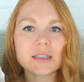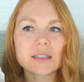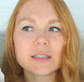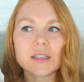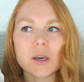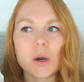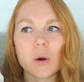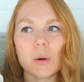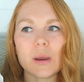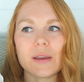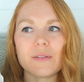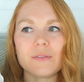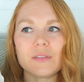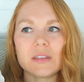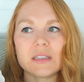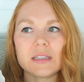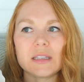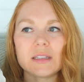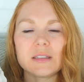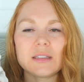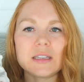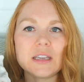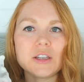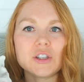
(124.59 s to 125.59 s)
So if the
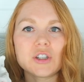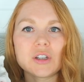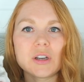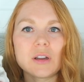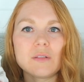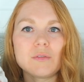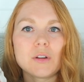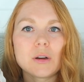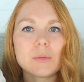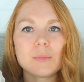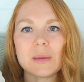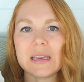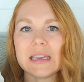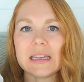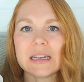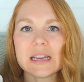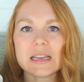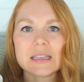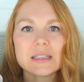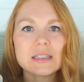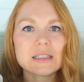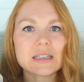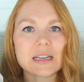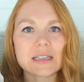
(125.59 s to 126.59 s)
sensation of your
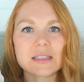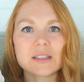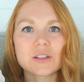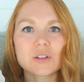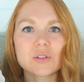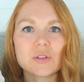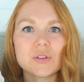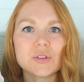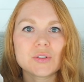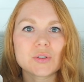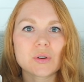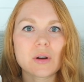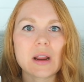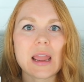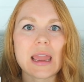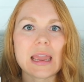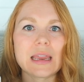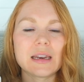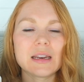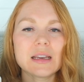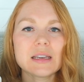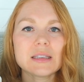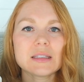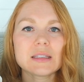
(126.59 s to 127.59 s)
penis, testicles, or
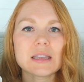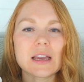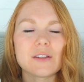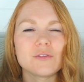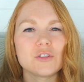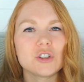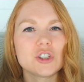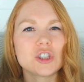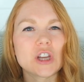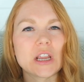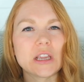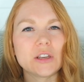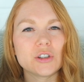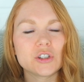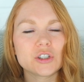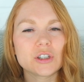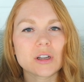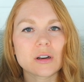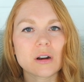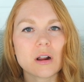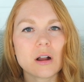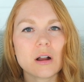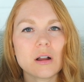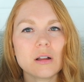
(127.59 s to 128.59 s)
anus have changed
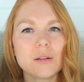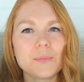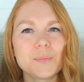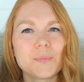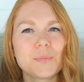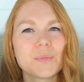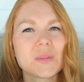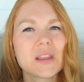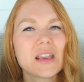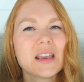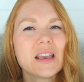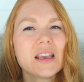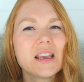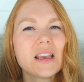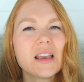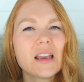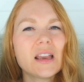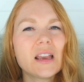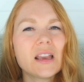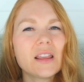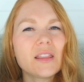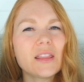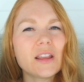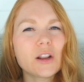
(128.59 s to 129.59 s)
at all,
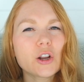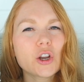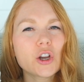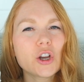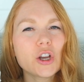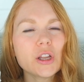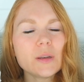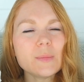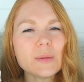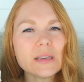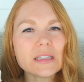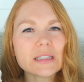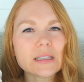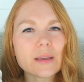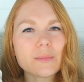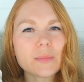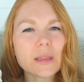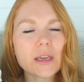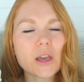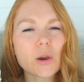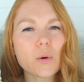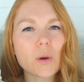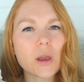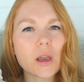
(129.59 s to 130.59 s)
there could be
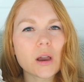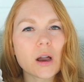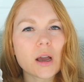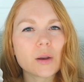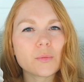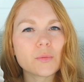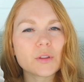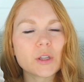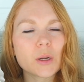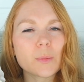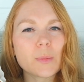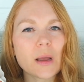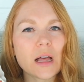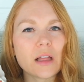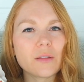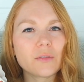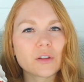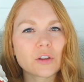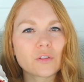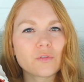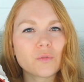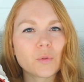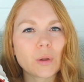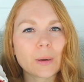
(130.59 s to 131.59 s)
something going on with your
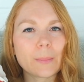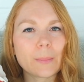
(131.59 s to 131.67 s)
pelvic floor